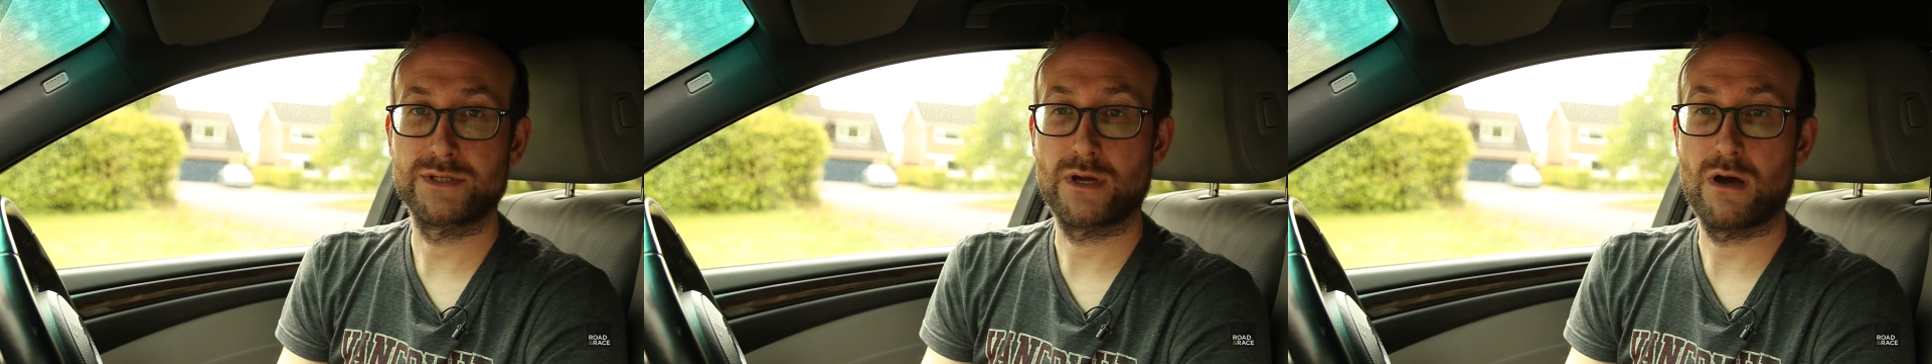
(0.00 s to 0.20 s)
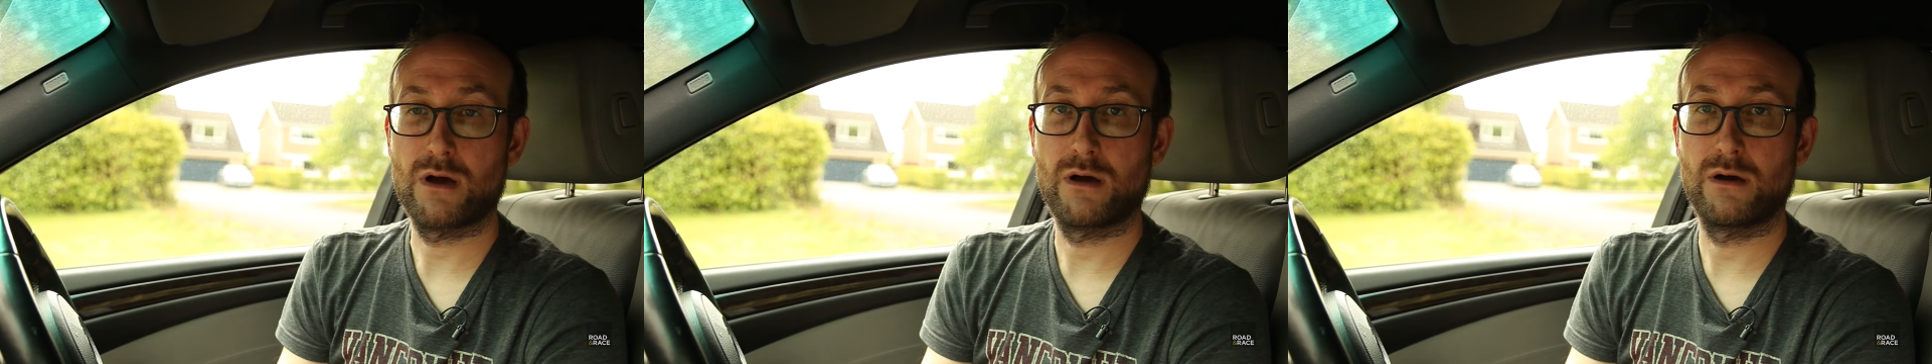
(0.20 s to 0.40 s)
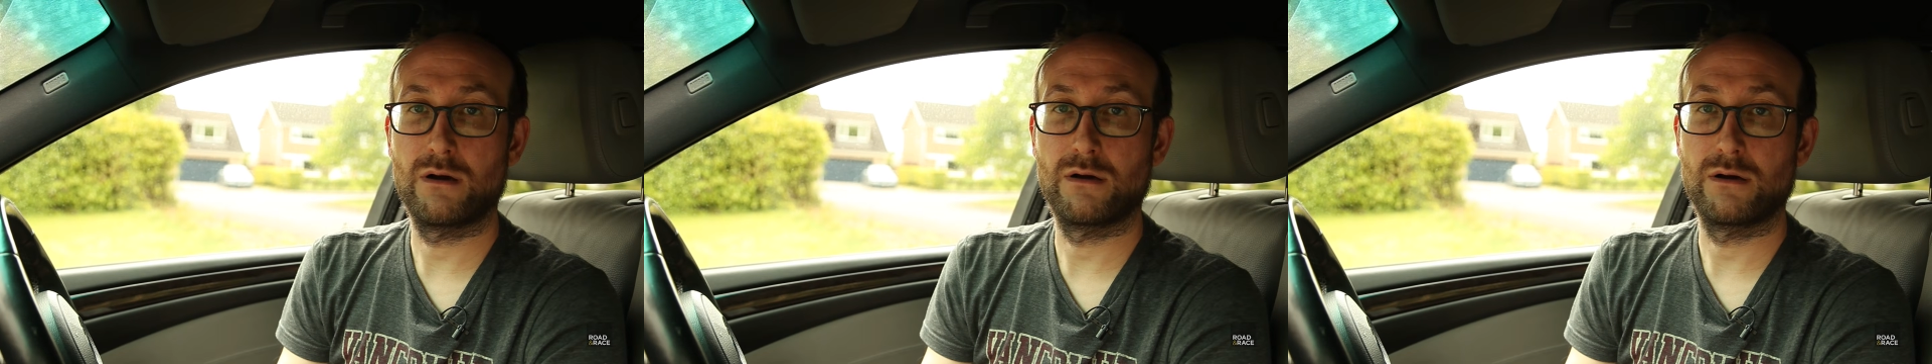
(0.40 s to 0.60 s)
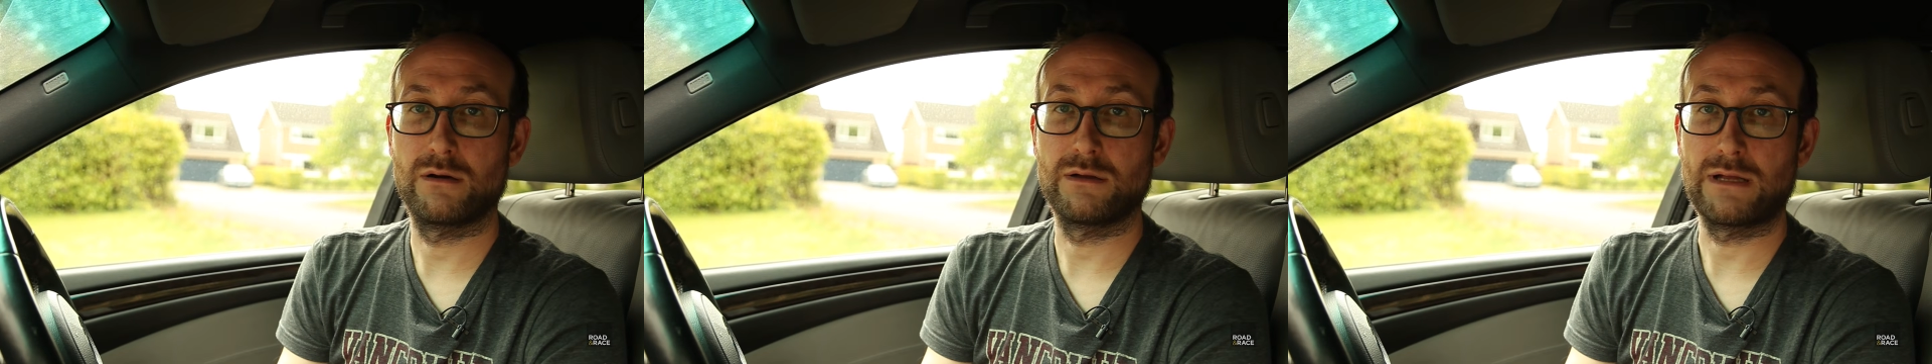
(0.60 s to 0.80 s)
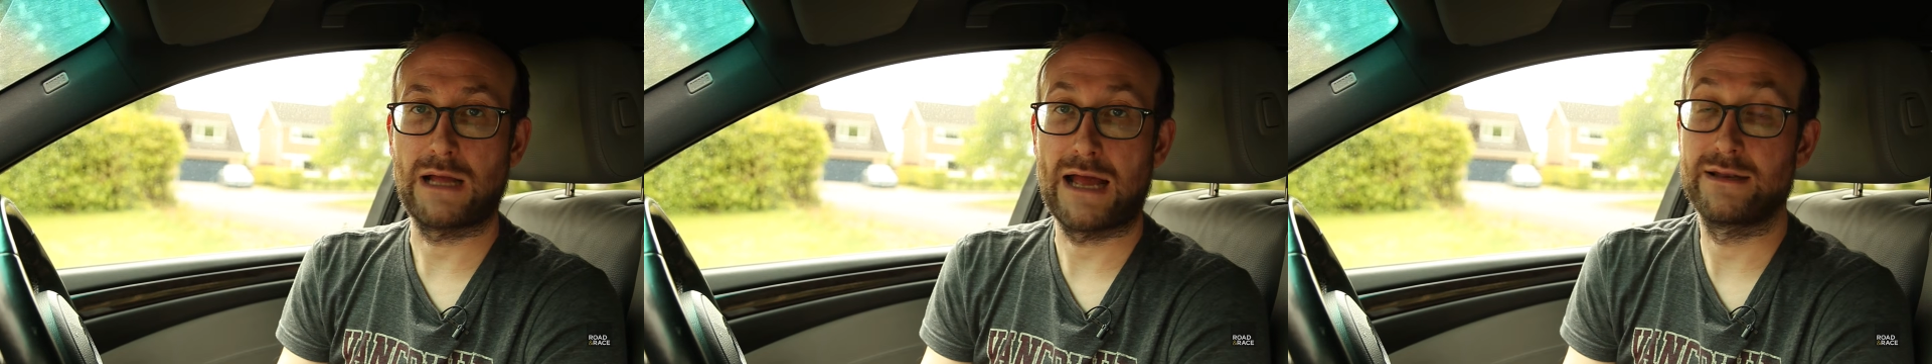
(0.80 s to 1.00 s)

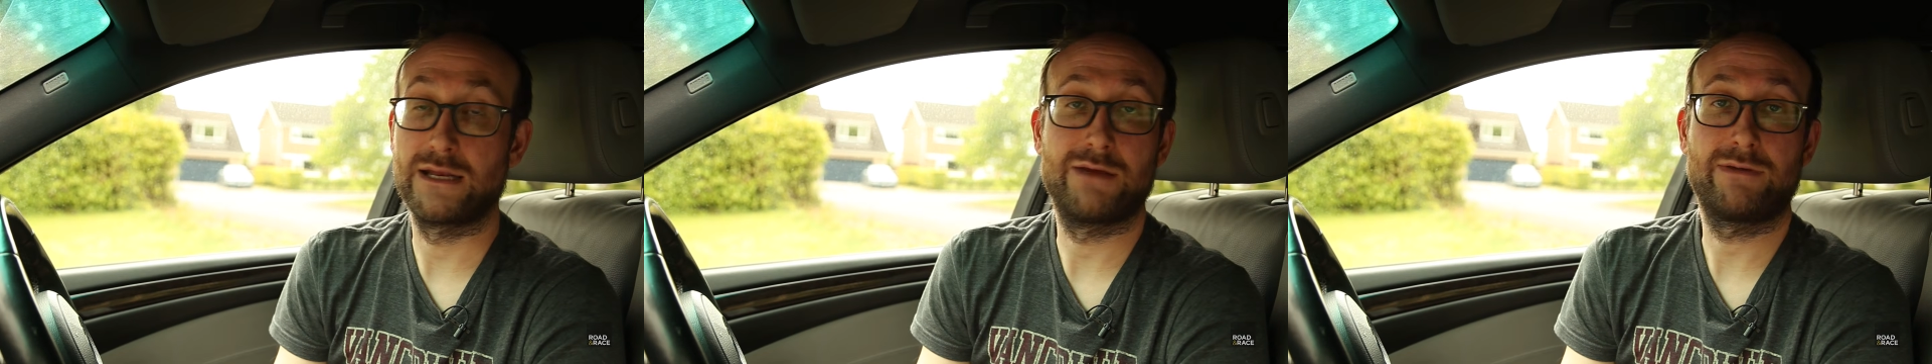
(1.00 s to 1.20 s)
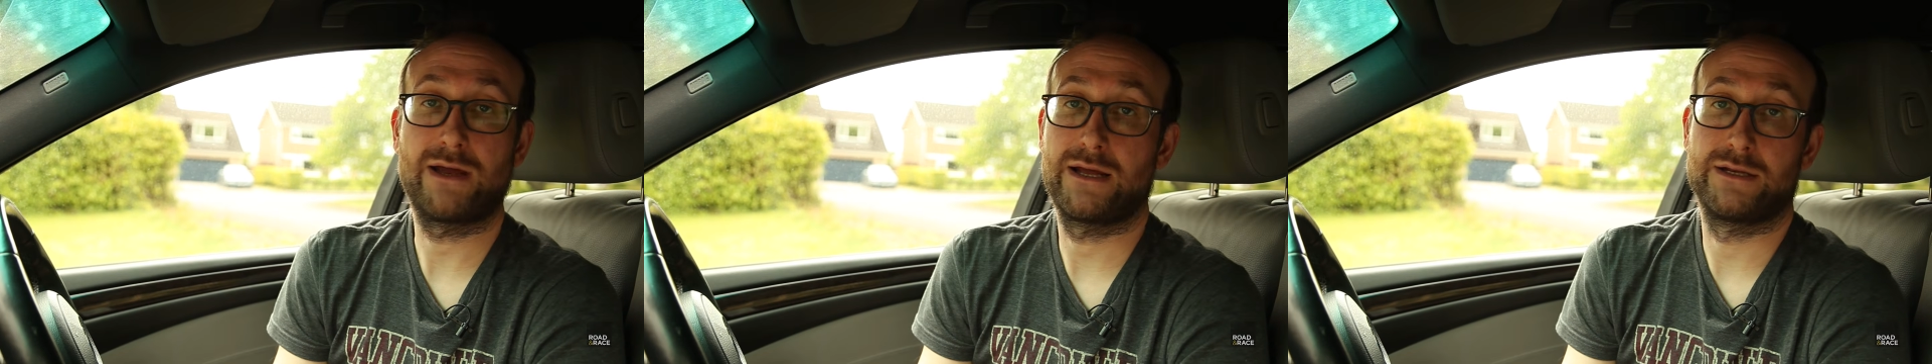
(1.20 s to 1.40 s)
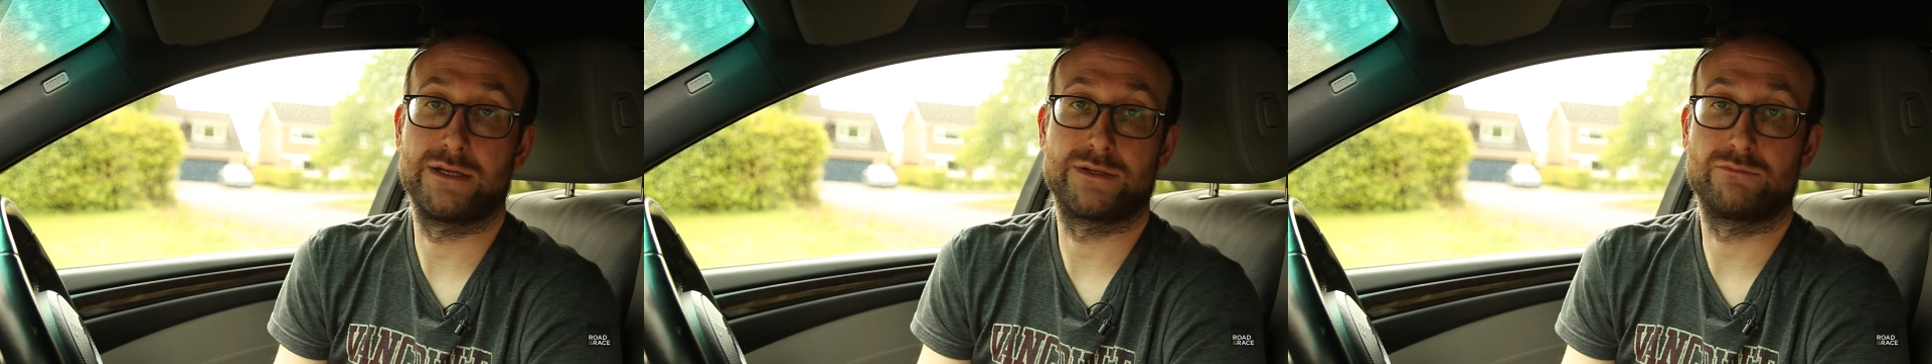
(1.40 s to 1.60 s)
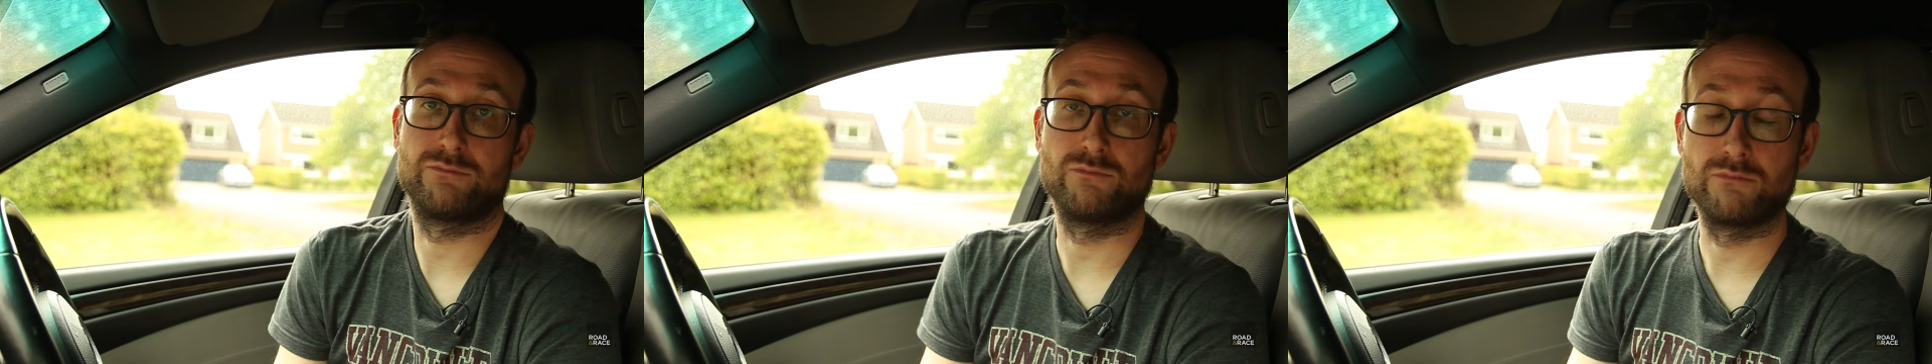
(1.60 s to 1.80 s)
car had never had its